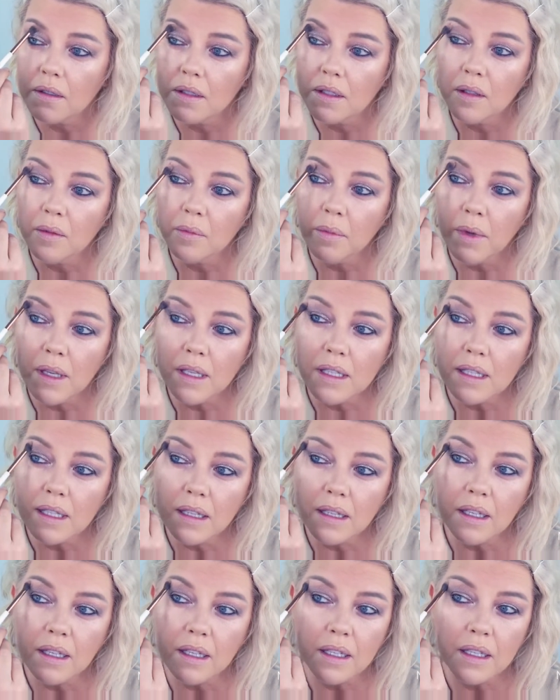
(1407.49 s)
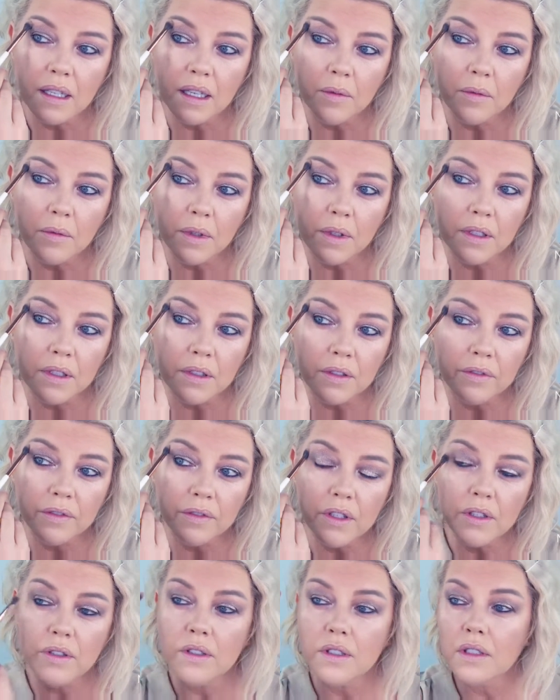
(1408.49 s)
So you're basically ending up with a
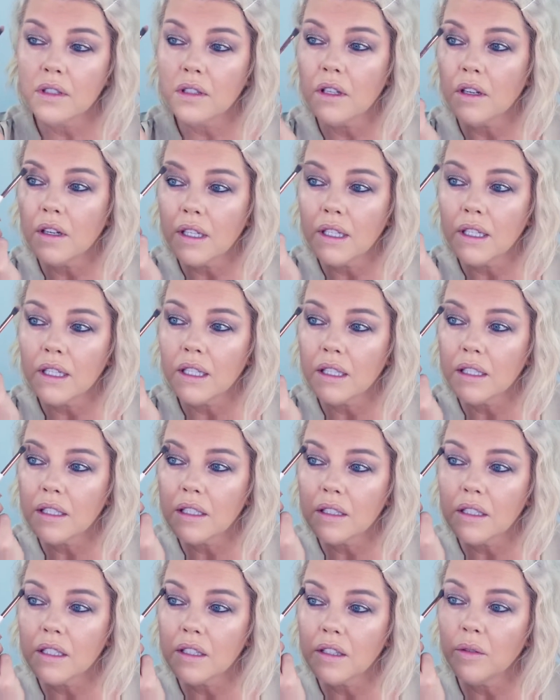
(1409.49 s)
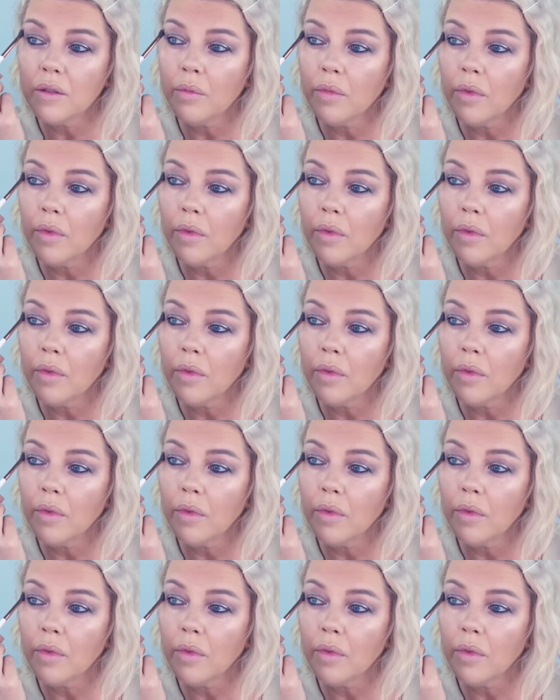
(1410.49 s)
diffused line underneath your